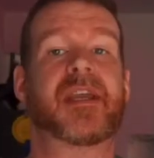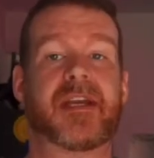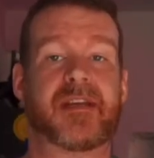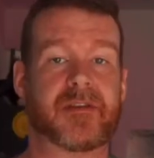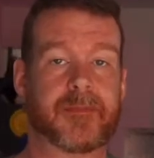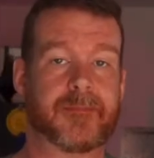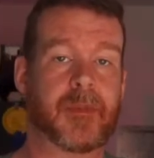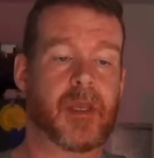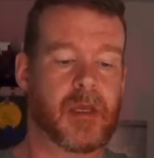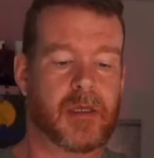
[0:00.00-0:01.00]
it is.
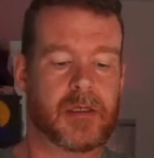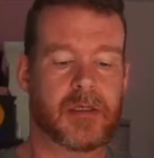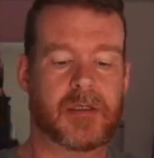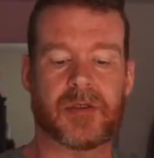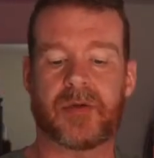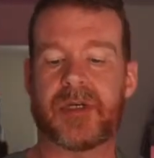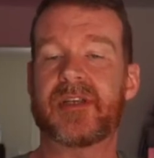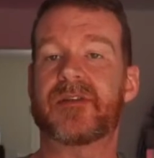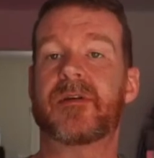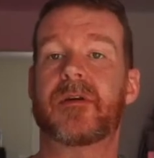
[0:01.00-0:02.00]
So it
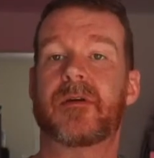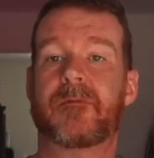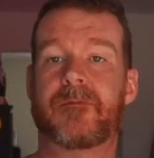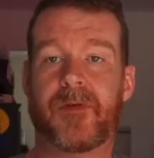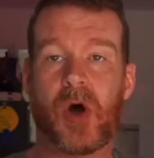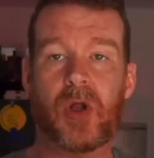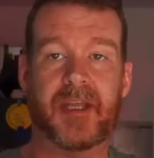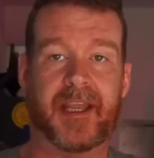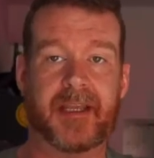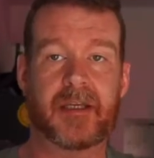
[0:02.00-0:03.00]
is
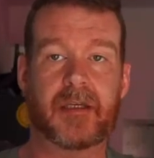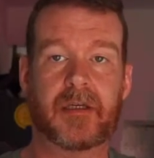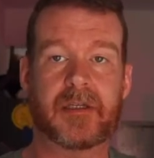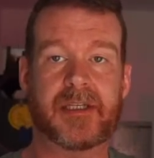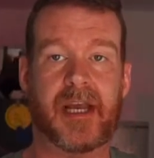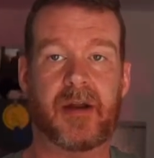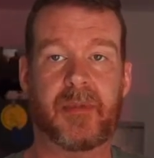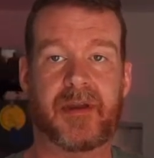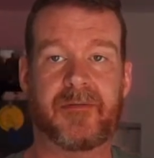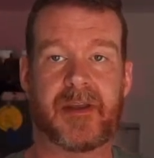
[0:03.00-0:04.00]
falling down
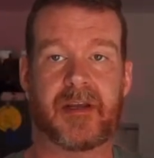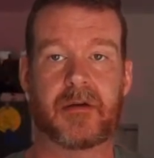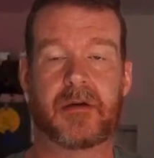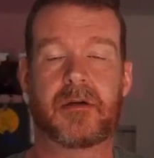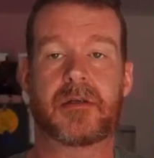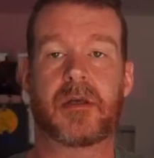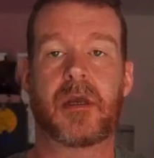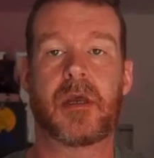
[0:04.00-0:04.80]
my fingers.